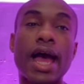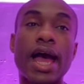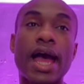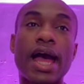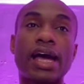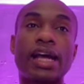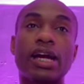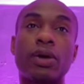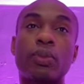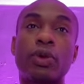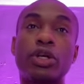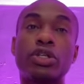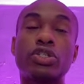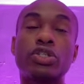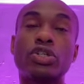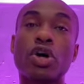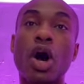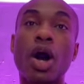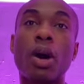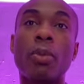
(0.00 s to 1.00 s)
and I wanted to
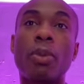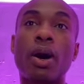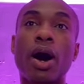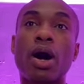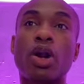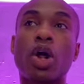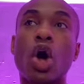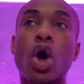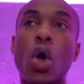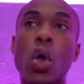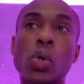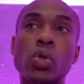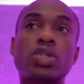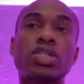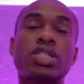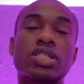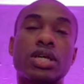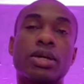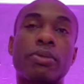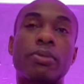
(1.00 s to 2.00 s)
talk about
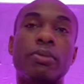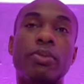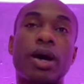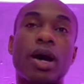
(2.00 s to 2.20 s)
wholesome.